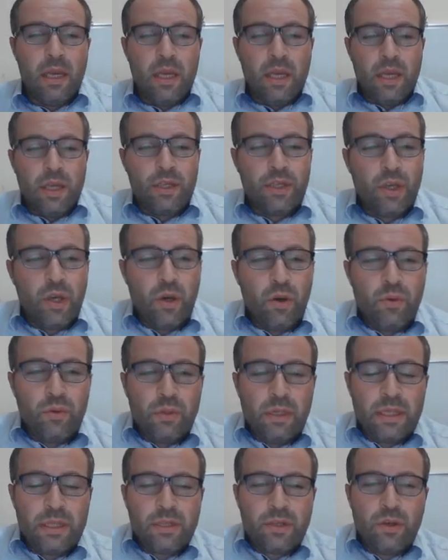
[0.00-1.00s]
So
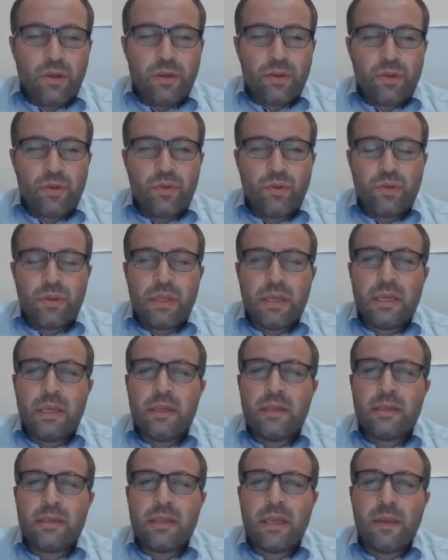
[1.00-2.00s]
let's go into the
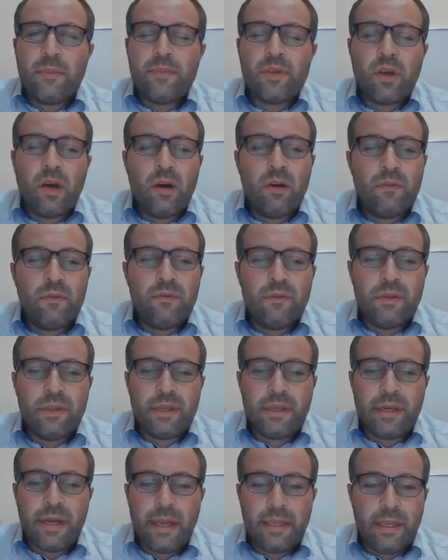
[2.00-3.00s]
steps of
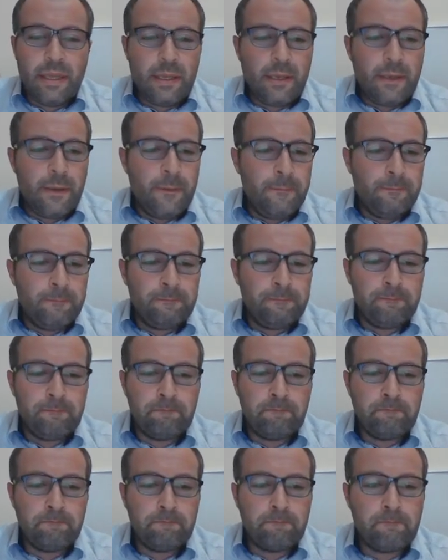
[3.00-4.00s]
grading.
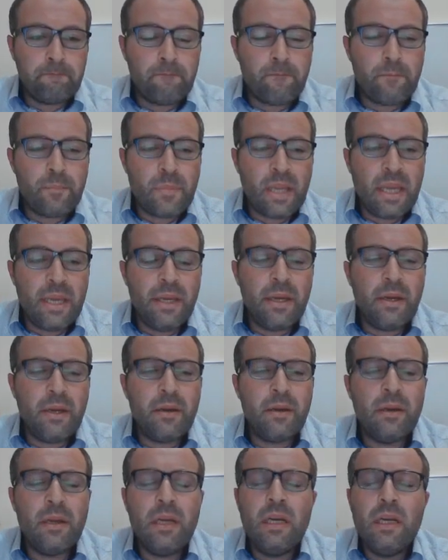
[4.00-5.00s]

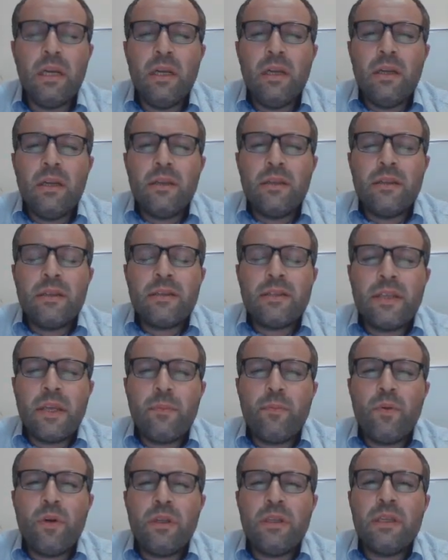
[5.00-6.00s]
Here, the
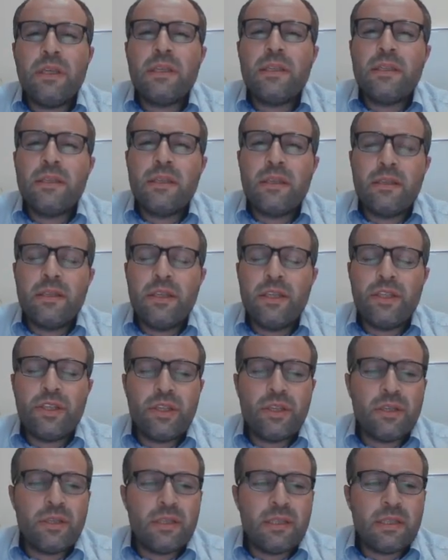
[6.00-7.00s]
step one, it's the
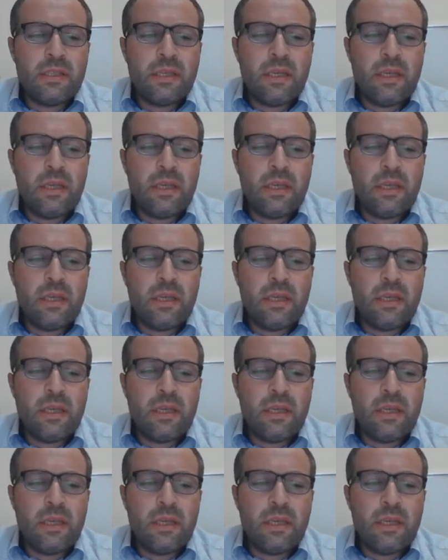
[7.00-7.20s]
teacher's